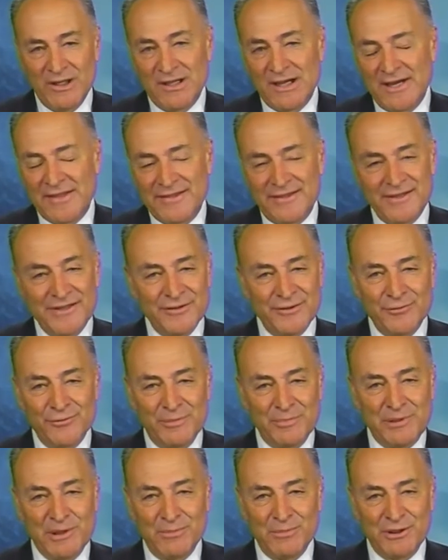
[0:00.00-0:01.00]
Well, I think the
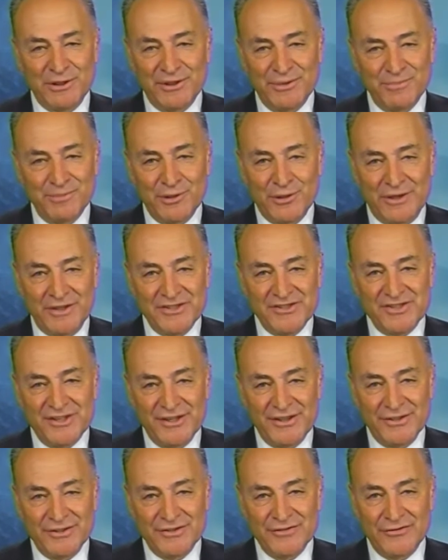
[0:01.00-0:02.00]
Republican Party's
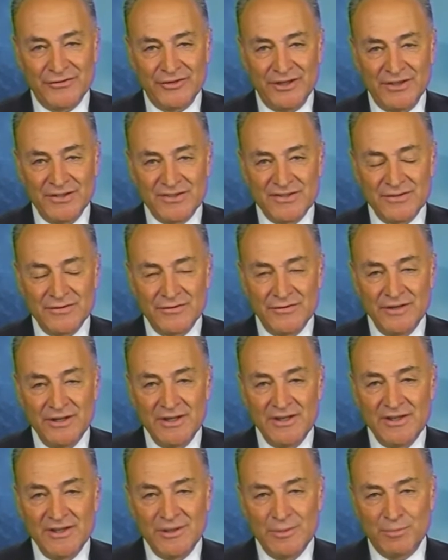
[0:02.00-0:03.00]
on the defensive.
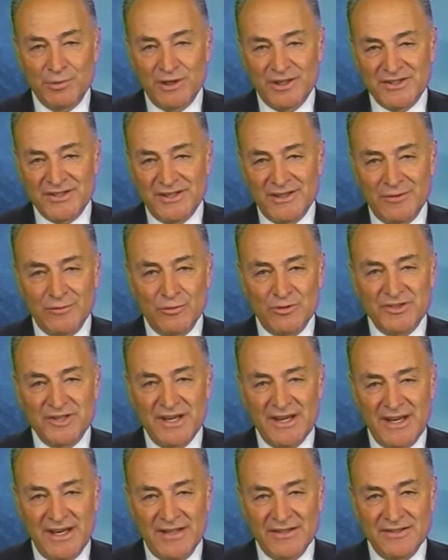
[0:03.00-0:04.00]
The president
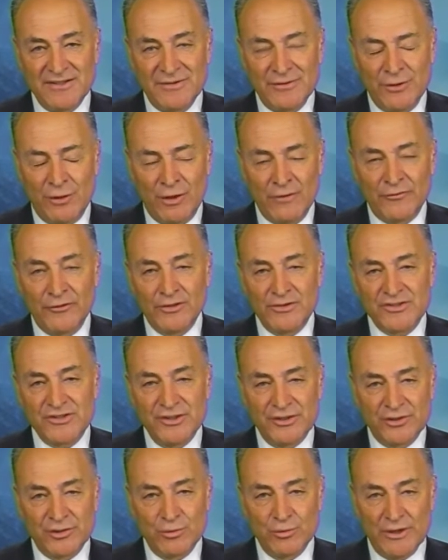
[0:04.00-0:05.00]
was handed an awful
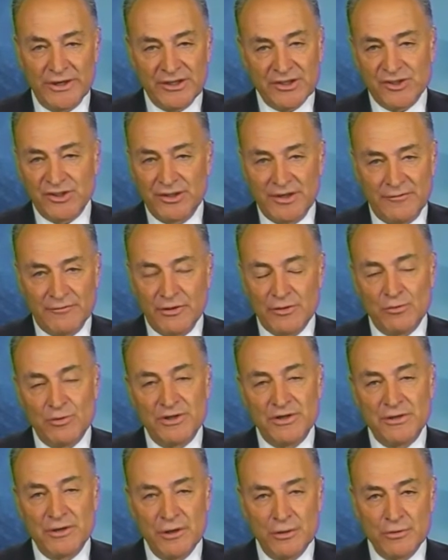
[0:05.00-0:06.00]
situation.
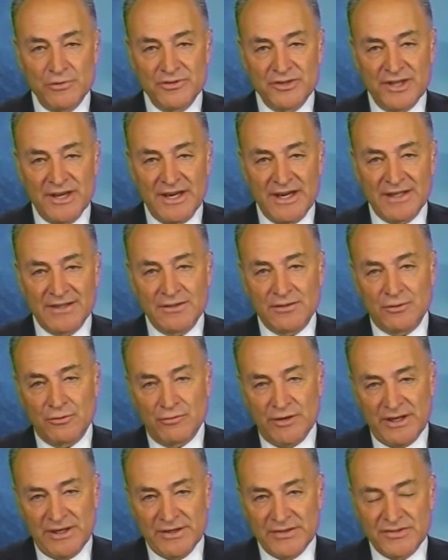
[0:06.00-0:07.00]
Everyone knows that.
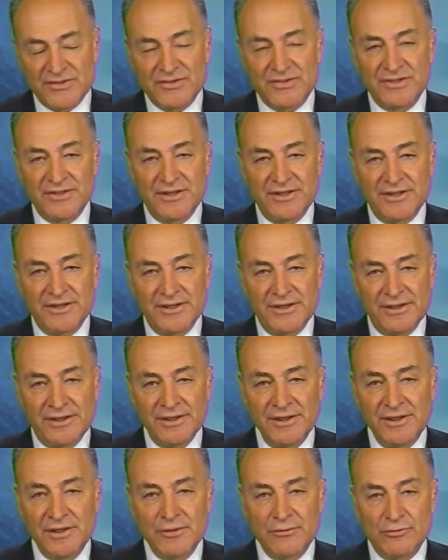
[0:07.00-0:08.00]
Greatest
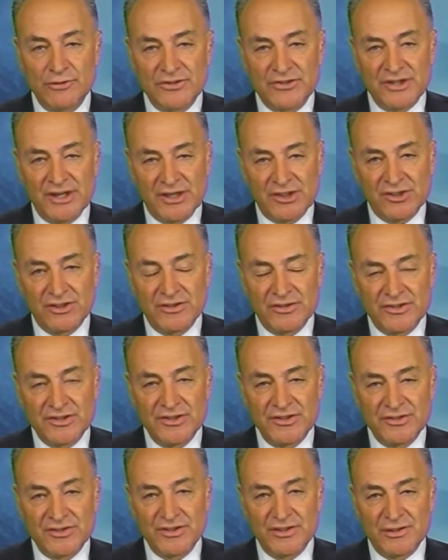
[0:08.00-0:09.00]
uh, recession
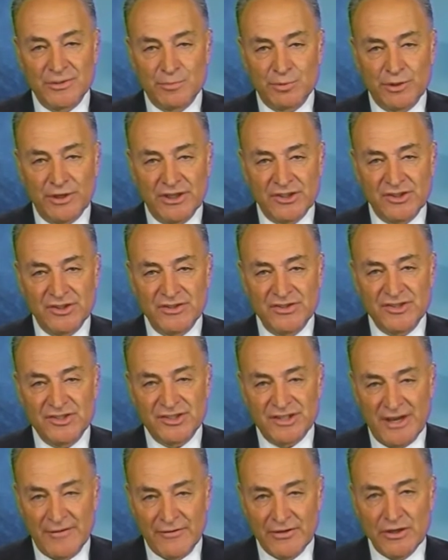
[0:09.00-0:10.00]
since the Depression.
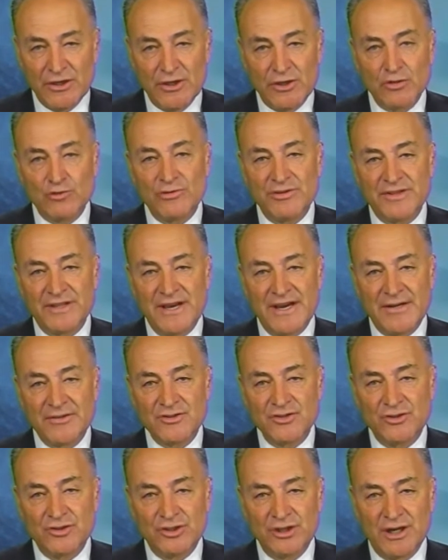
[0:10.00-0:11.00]

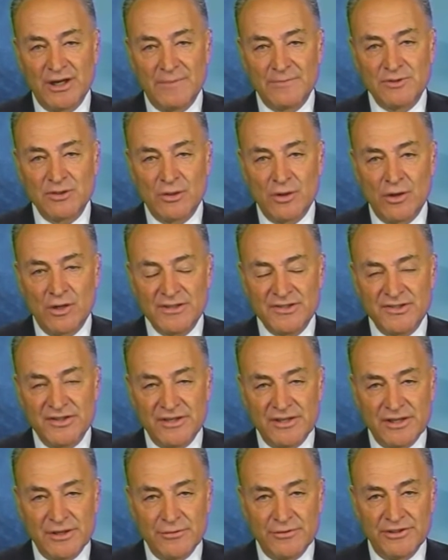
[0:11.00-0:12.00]
700,000 jobs
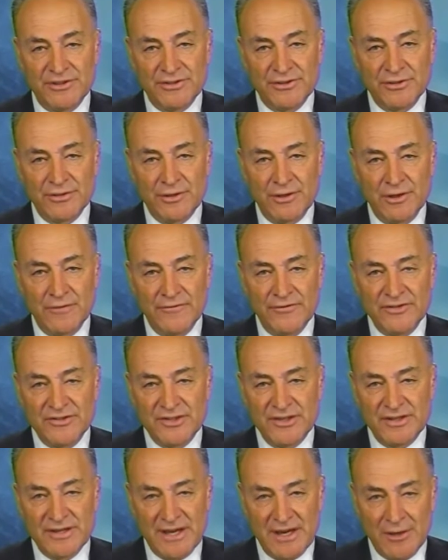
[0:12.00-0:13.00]
lost the year he took
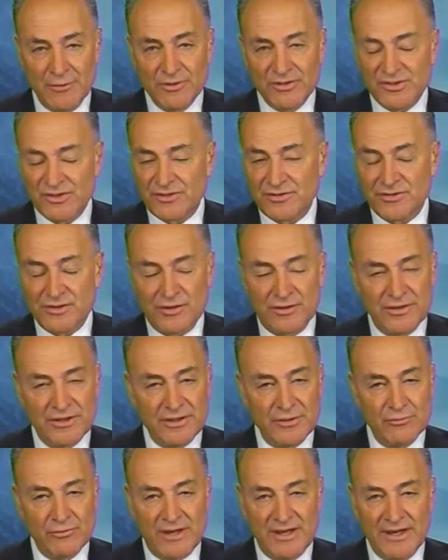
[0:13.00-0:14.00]
office, and now it's
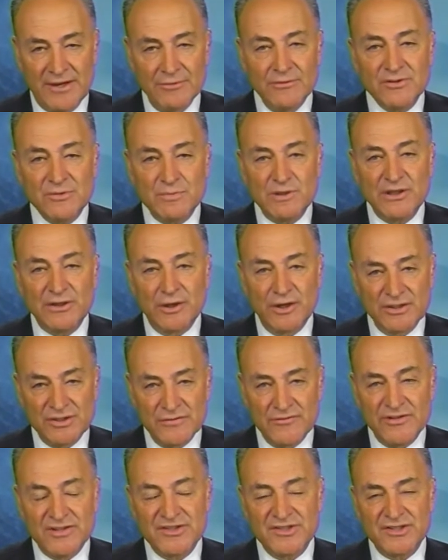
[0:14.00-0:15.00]
turning around
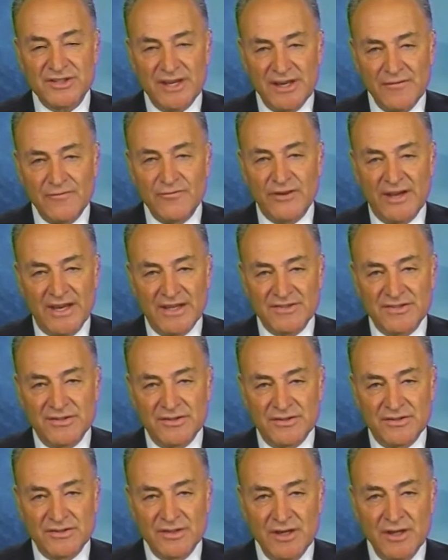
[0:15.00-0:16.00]
because of his
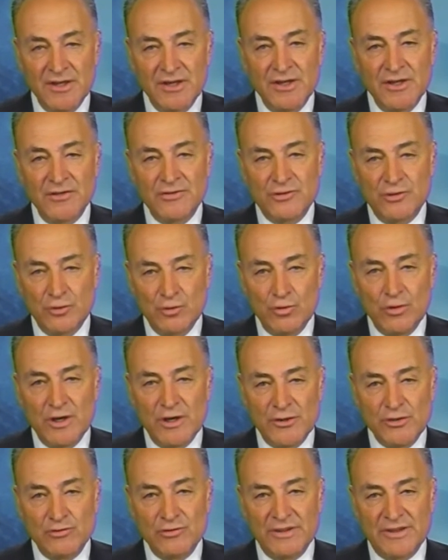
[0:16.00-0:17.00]
steadfastness.
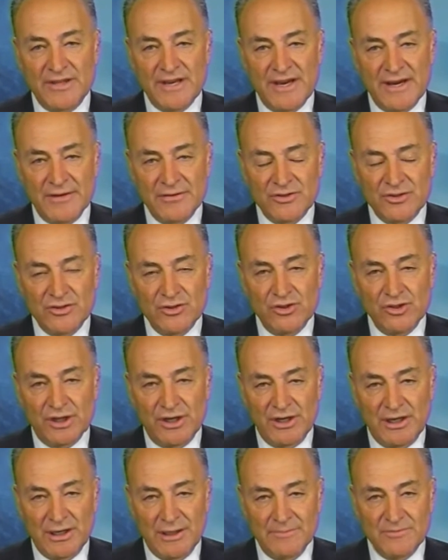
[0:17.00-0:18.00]
200,000
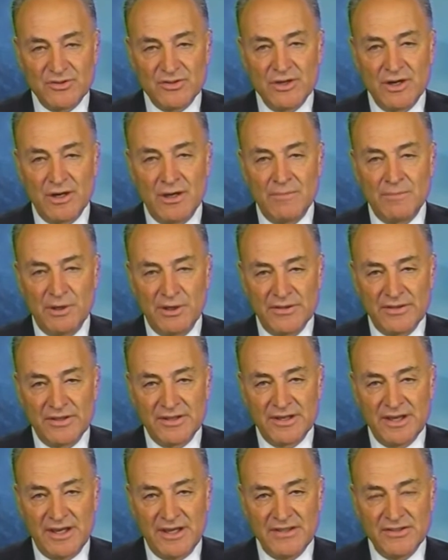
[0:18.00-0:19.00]
jobs a
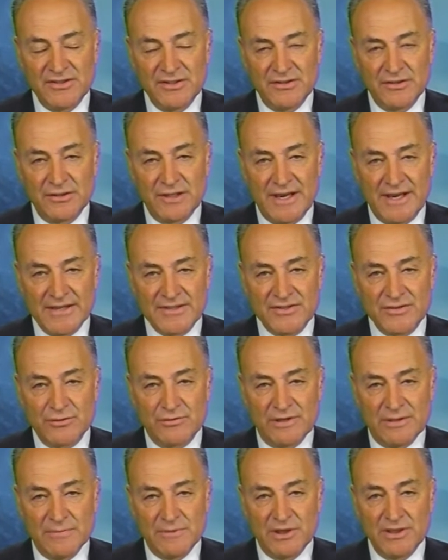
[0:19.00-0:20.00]
month gained in the
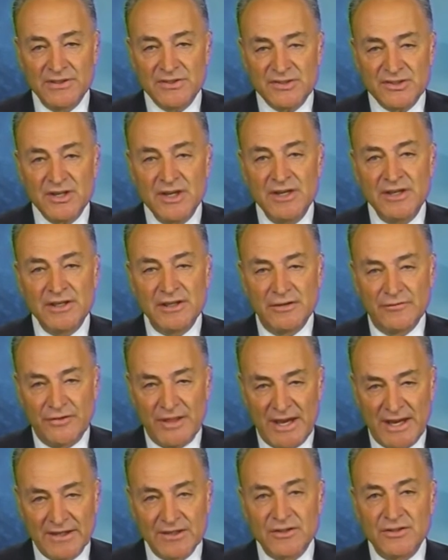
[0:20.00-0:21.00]
last three months.
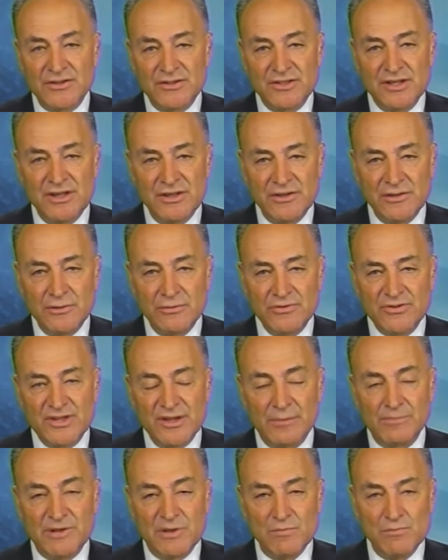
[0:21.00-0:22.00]
If that
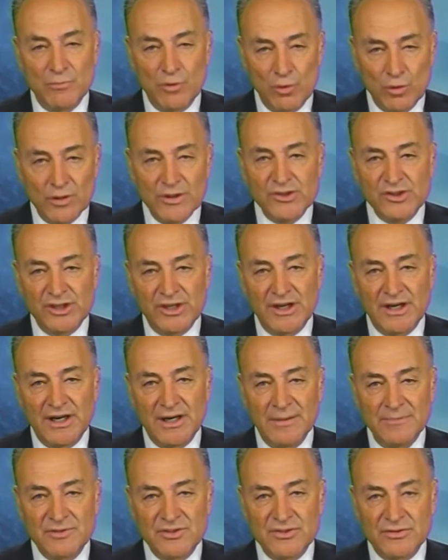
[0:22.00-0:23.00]
continues, there'll be more
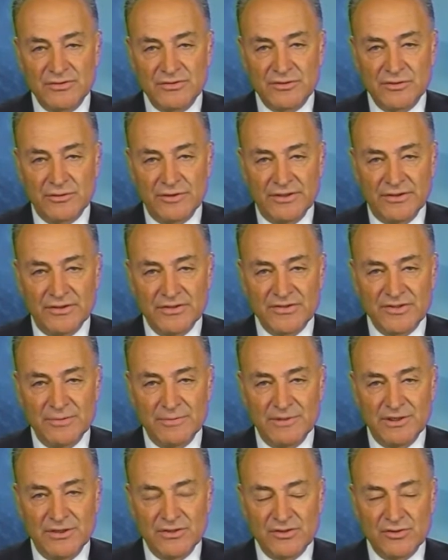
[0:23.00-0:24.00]
jobs during this
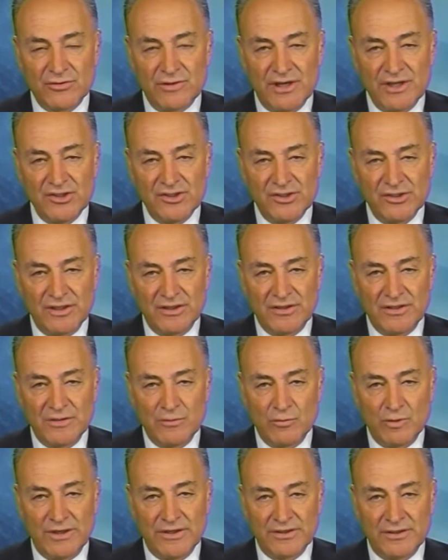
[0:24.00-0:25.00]
administration
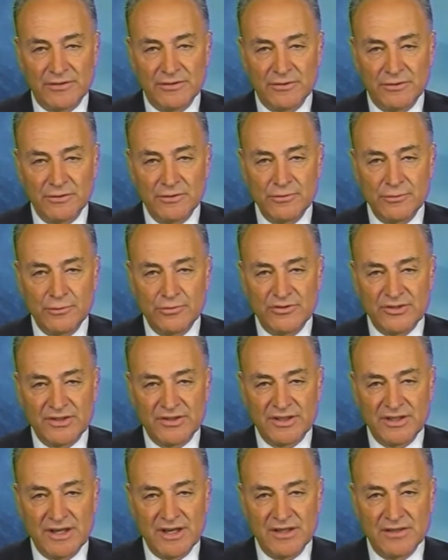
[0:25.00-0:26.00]
the, when it
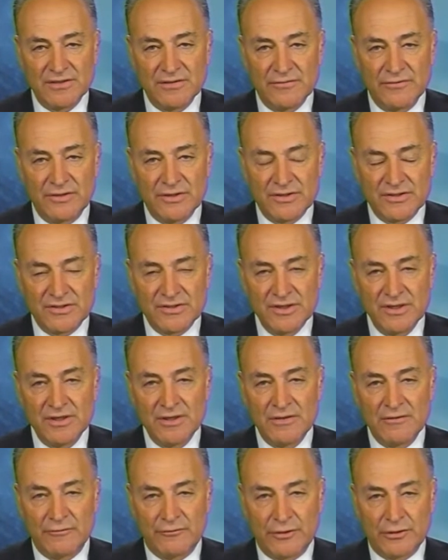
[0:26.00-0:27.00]
concludes at the end of this
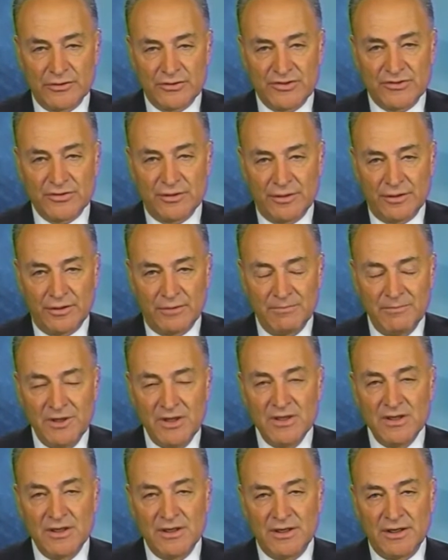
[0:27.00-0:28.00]
first
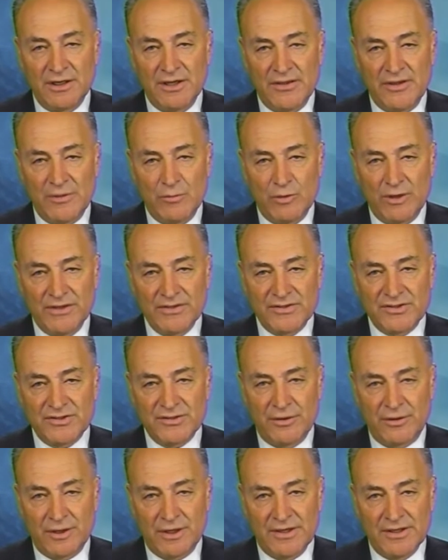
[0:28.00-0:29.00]
term. Uh, than when it
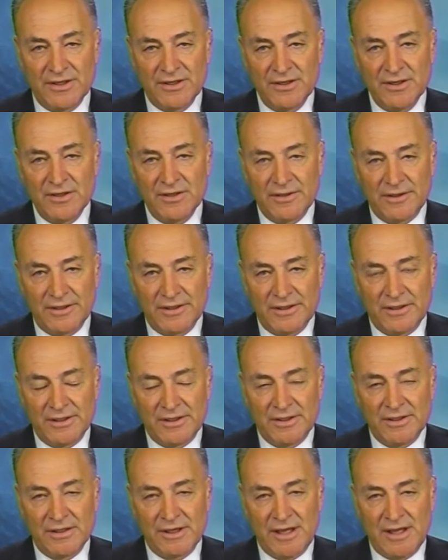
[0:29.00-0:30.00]
started.
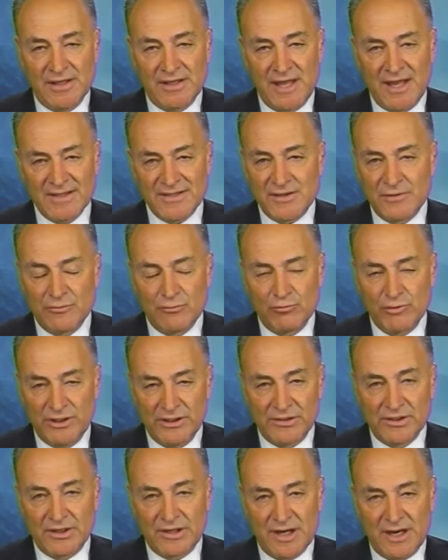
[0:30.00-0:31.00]
Uh, and that's a
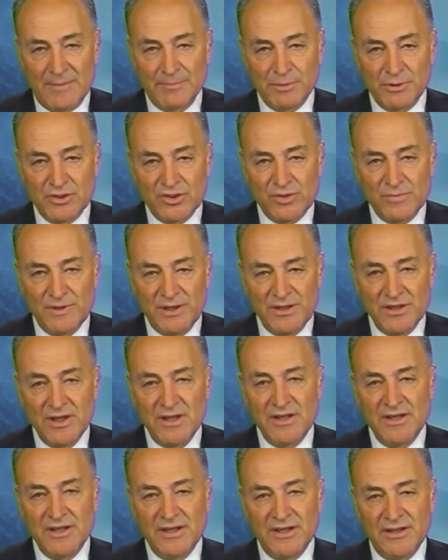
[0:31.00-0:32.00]
real accomplishment.
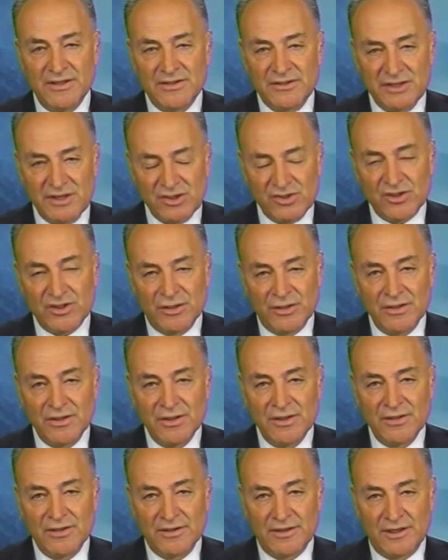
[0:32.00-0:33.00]
In addition,
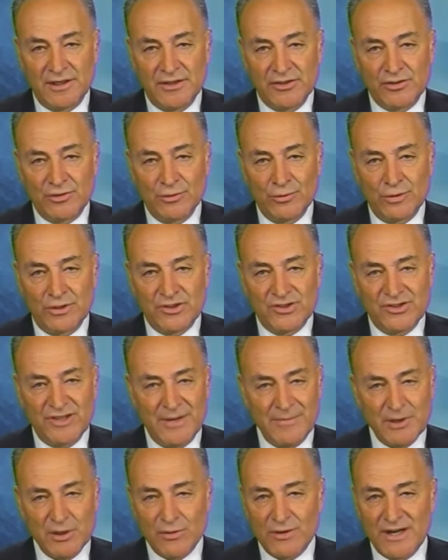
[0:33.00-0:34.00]
uh, George.
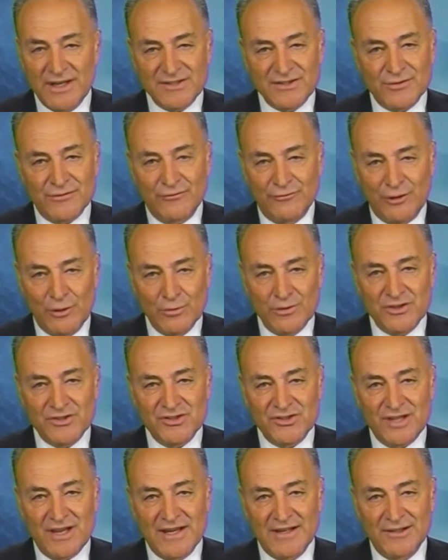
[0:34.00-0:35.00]
Democrats are
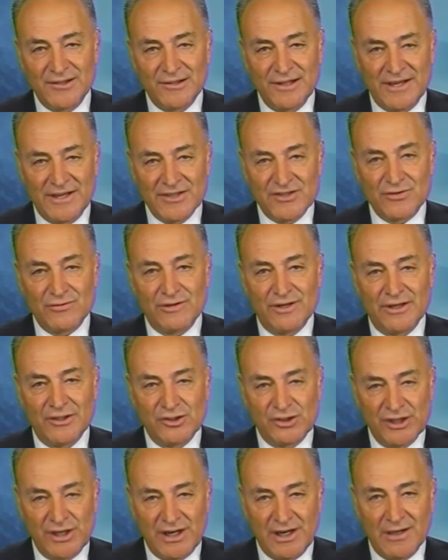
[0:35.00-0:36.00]
focused like a laser
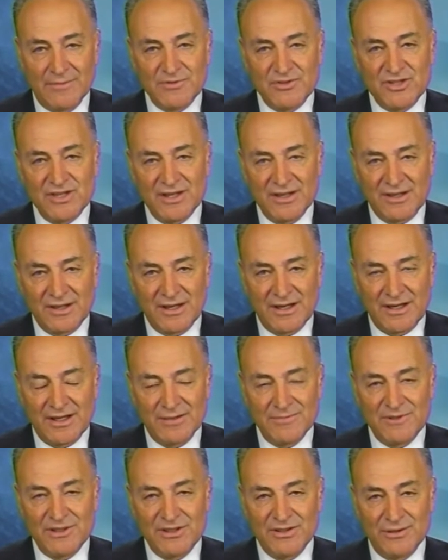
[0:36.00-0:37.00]
on jobs, the
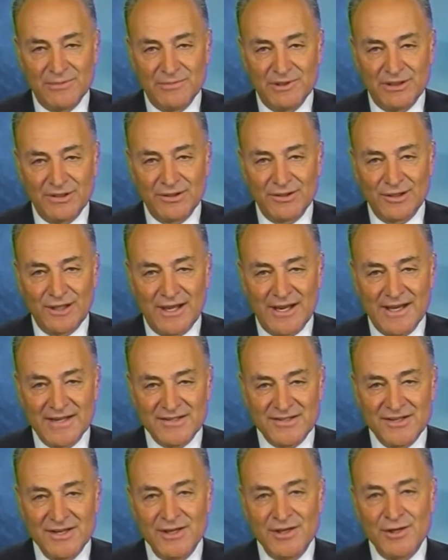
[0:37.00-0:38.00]
economy, and the middle
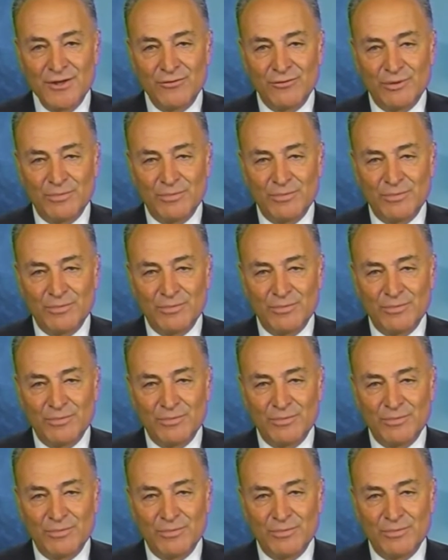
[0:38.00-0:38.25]
class.